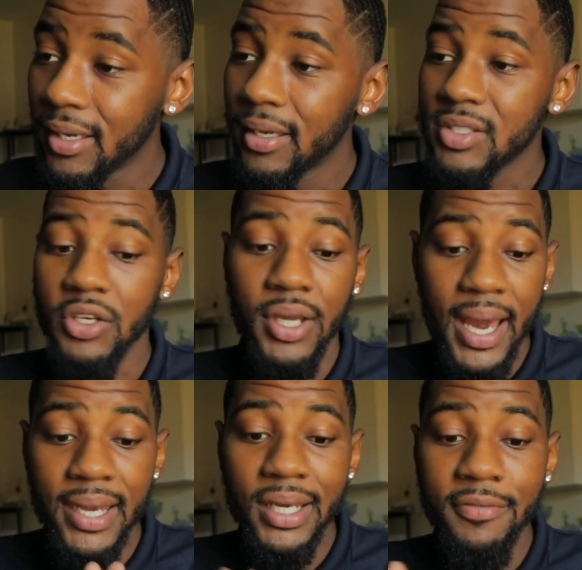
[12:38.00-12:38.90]
So you
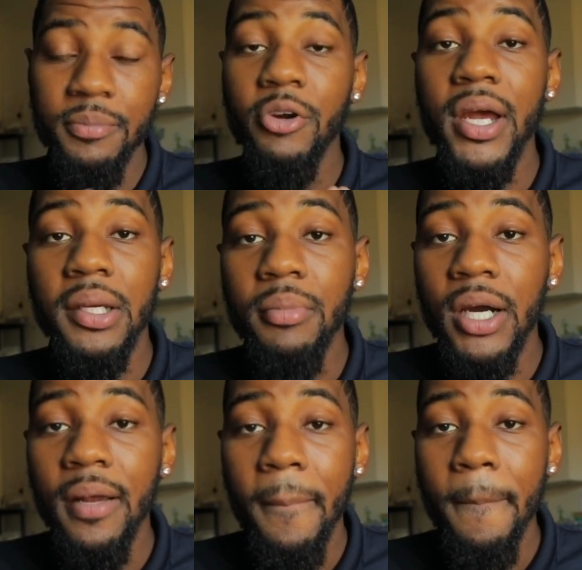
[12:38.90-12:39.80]
gotta give them credit,
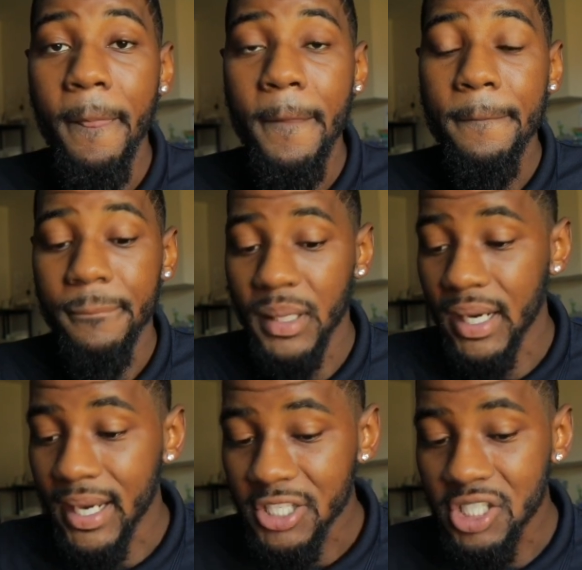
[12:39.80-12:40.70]
bruh. But hey,
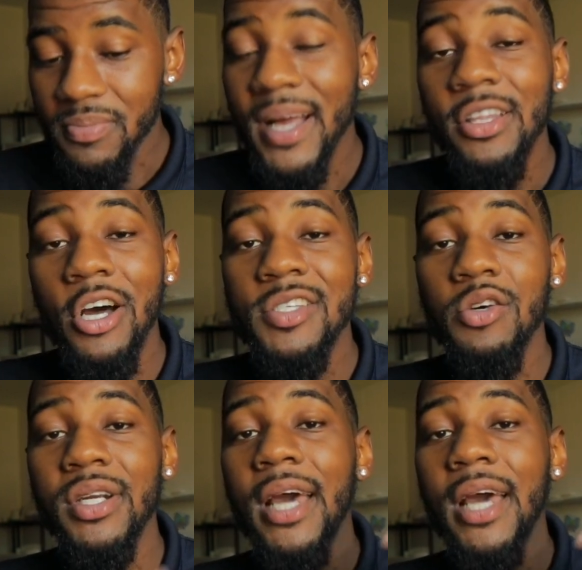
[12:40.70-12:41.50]
that's just my thoughts on it.